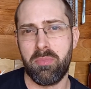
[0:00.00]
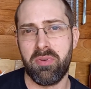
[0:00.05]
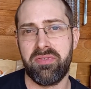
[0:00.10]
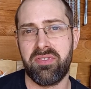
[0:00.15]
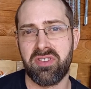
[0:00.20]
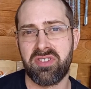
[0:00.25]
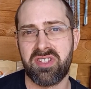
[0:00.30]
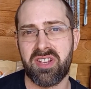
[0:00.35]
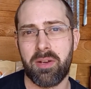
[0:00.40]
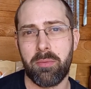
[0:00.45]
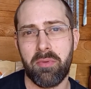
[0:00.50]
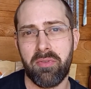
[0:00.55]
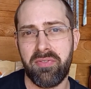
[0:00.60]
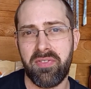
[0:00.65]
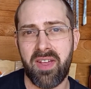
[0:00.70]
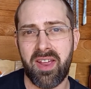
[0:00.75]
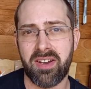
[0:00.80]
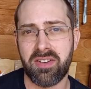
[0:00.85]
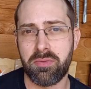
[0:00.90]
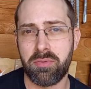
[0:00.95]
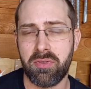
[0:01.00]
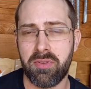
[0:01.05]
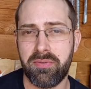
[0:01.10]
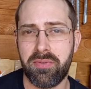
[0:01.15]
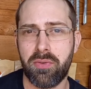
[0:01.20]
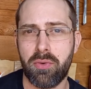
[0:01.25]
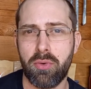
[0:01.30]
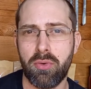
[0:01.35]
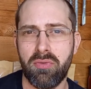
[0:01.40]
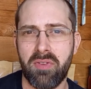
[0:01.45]
with the same effect with the
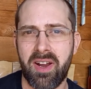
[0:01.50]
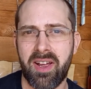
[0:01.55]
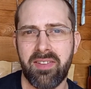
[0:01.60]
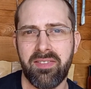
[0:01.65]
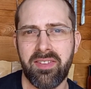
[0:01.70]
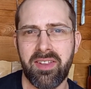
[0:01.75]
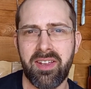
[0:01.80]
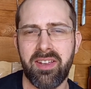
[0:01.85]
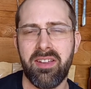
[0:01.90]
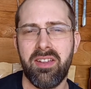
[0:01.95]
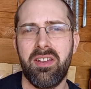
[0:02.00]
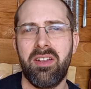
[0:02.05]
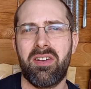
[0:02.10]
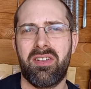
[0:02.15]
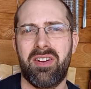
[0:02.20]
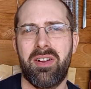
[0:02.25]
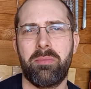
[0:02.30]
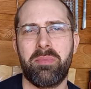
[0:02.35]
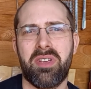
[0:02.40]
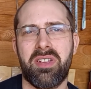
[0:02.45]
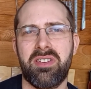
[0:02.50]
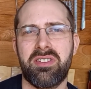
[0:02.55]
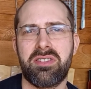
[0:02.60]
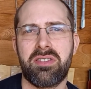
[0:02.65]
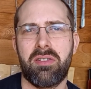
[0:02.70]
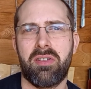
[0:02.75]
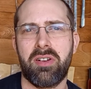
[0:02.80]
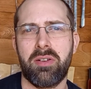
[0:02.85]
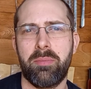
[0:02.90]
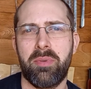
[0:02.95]
foil around there. I'm getting
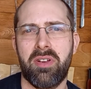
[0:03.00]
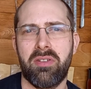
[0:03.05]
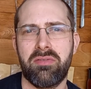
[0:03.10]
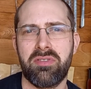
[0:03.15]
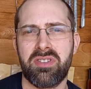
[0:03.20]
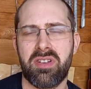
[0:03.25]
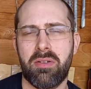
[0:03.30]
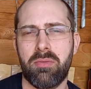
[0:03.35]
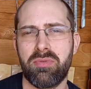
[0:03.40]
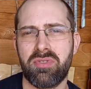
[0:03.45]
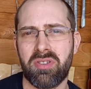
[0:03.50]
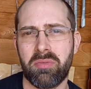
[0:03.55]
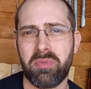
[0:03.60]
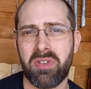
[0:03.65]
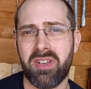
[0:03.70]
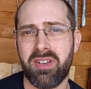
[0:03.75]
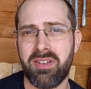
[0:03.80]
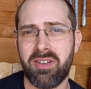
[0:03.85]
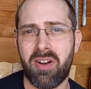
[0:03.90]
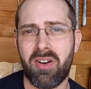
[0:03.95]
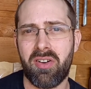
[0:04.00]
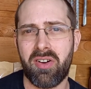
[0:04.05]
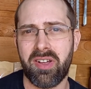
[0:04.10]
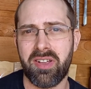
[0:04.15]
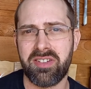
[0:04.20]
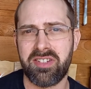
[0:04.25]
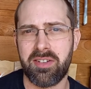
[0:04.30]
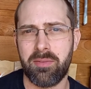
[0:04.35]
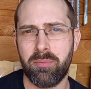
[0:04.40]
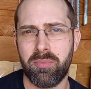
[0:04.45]
slightly better results. I'm getting
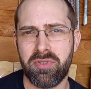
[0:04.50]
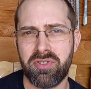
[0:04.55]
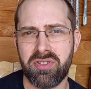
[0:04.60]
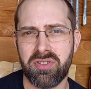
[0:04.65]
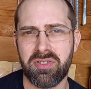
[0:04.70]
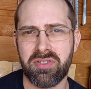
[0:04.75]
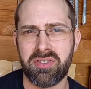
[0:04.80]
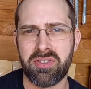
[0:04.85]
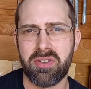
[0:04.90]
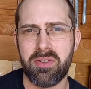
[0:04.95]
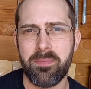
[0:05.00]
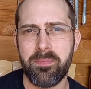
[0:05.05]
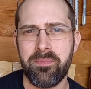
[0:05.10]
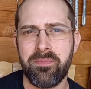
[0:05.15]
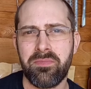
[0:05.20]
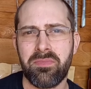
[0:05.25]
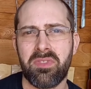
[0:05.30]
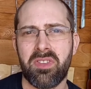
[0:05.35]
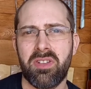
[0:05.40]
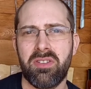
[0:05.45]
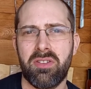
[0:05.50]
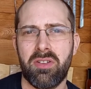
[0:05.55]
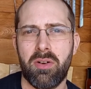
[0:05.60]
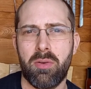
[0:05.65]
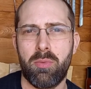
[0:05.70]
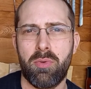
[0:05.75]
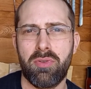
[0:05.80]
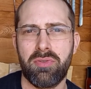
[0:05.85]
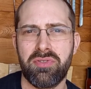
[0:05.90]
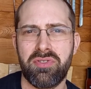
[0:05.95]
higher temperatures
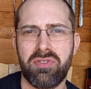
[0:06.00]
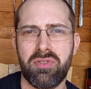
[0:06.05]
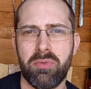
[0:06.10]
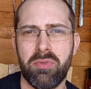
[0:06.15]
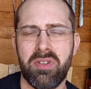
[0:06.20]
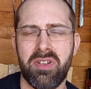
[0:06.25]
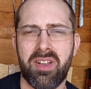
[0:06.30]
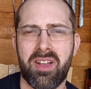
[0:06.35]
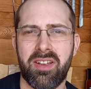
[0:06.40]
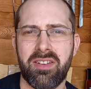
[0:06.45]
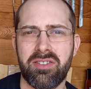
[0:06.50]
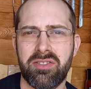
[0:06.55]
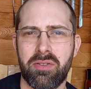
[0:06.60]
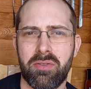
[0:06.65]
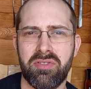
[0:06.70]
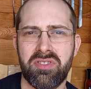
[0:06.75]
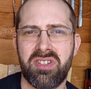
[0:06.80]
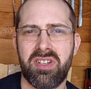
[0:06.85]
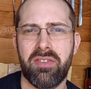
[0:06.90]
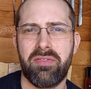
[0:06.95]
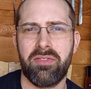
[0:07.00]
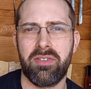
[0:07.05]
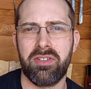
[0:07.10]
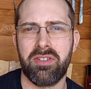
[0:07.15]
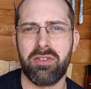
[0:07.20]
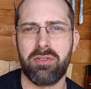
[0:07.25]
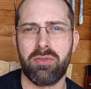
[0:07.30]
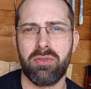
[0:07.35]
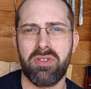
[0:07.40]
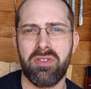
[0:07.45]
than I was doing that, so it's
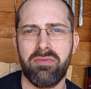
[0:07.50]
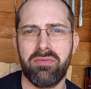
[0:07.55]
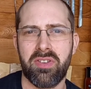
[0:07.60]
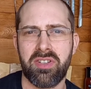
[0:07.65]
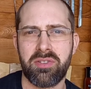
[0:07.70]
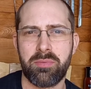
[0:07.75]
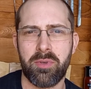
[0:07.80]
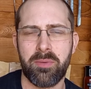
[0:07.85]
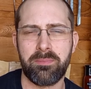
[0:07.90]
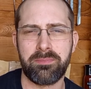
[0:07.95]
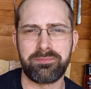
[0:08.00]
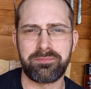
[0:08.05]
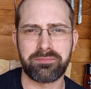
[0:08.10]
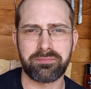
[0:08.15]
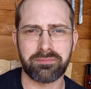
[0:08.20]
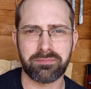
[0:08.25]
definitely a good investment.